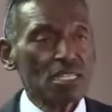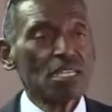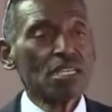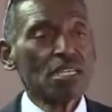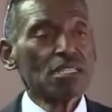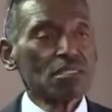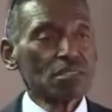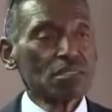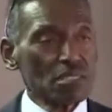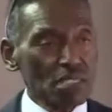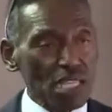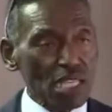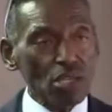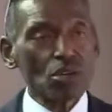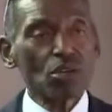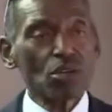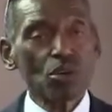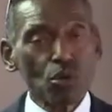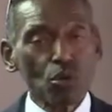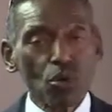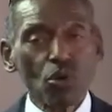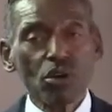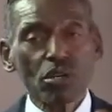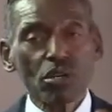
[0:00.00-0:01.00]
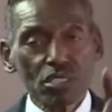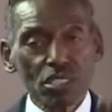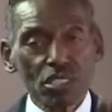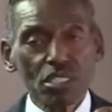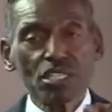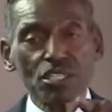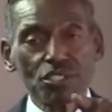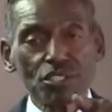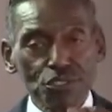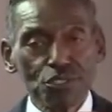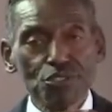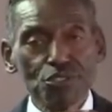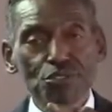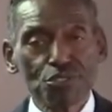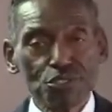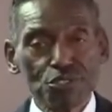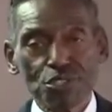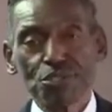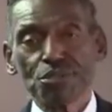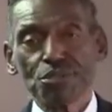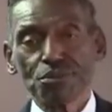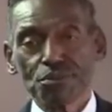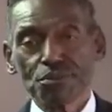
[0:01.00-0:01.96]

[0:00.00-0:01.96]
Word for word: then they're going to quarantine you too.